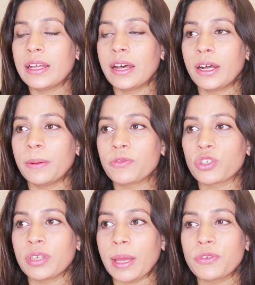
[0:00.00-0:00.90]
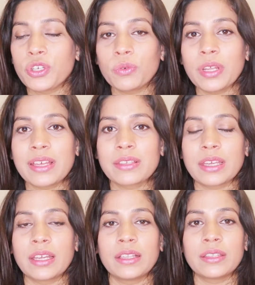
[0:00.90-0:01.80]
So Neptune is
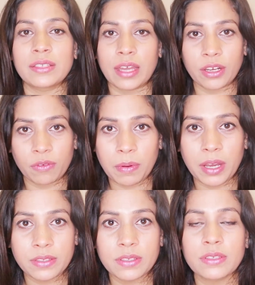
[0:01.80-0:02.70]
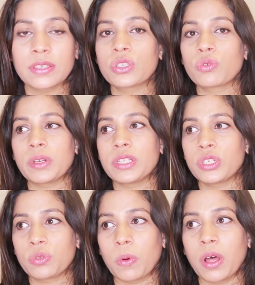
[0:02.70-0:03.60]
in the sign of Pisces since
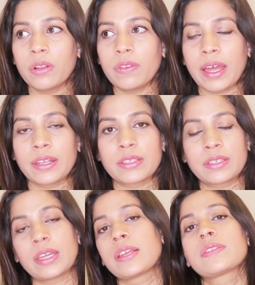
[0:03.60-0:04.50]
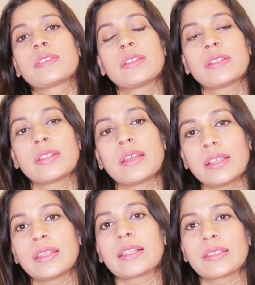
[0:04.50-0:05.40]
2012 and stays
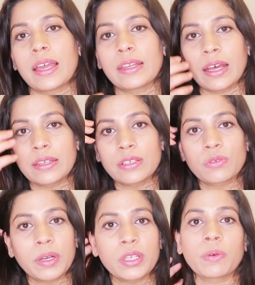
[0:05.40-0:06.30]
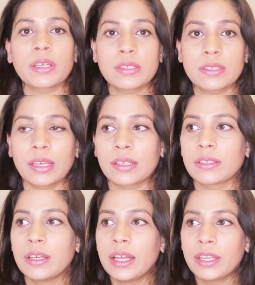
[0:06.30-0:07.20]
in that sign until
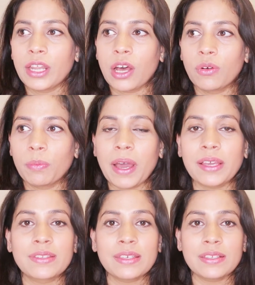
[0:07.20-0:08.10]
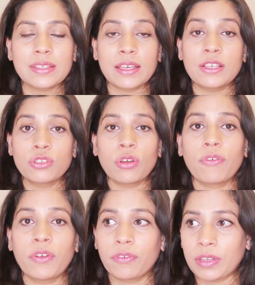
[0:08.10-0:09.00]
2026. Now, Pisces is your
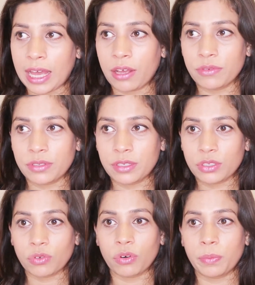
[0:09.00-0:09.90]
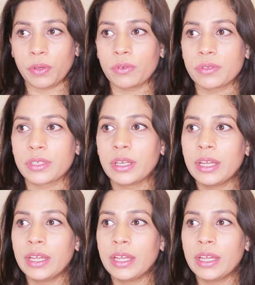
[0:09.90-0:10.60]
5th house, Scorpios.